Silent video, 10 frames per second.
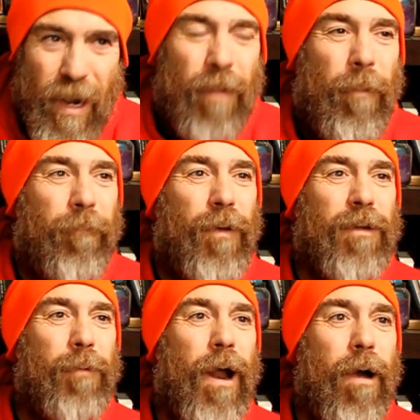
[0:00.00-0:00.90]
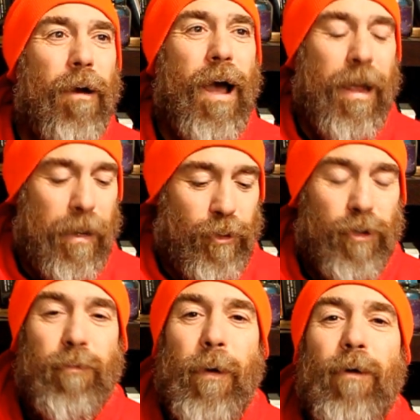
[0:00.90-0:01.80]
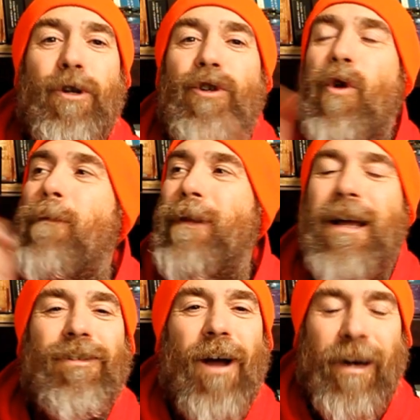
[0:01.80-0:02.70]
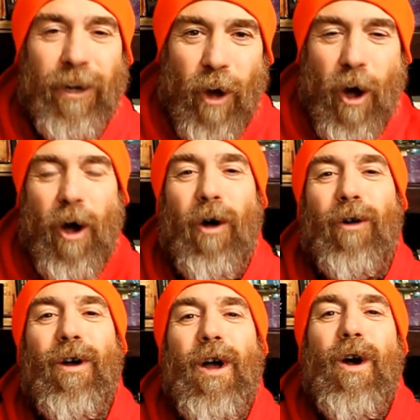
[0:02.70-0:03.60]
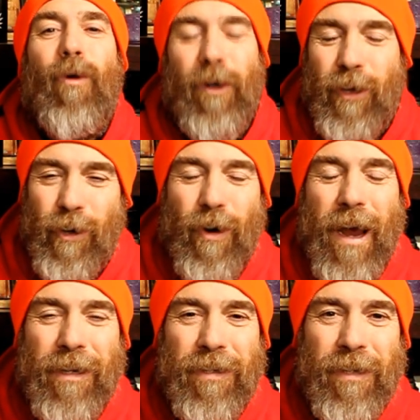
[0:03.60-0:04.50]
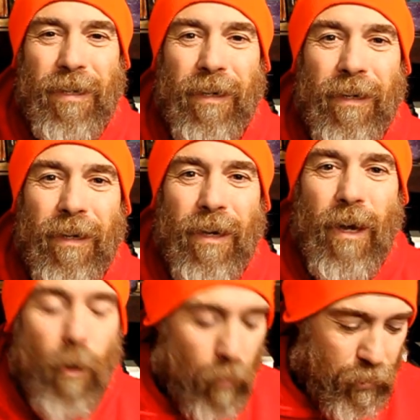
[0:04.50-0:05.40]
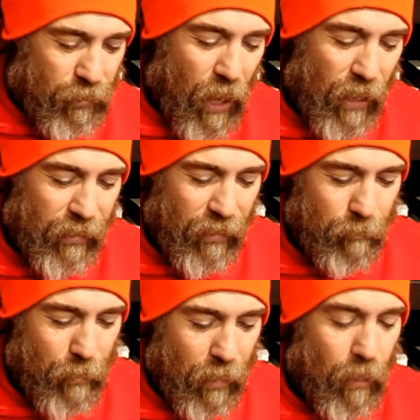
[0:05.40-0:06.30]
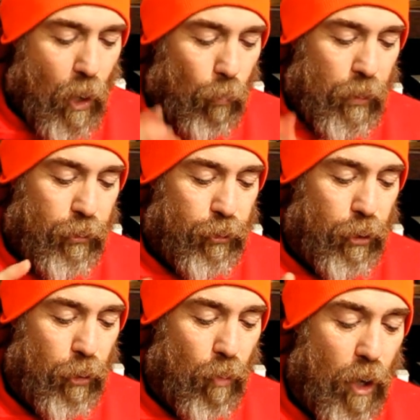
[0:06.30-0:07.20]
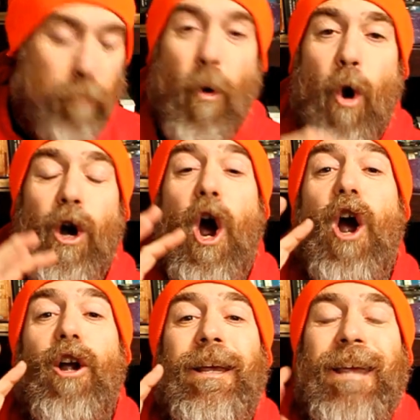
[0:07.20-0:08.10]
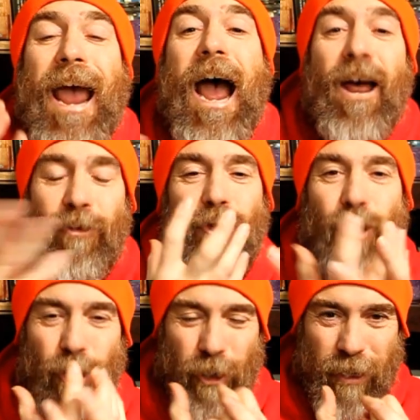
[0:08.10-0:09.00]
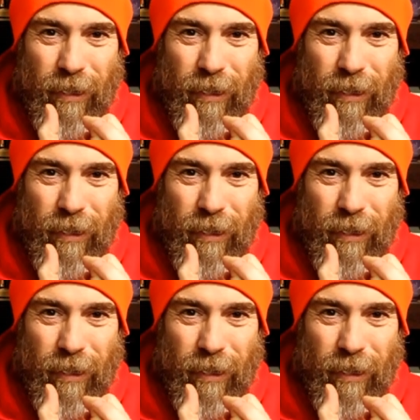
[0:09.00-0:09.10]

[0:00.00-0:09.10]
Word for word: My friends, but I, uh, I, Spirit was showing me that's not at all what the Christ was talking about. When two or more are gathered,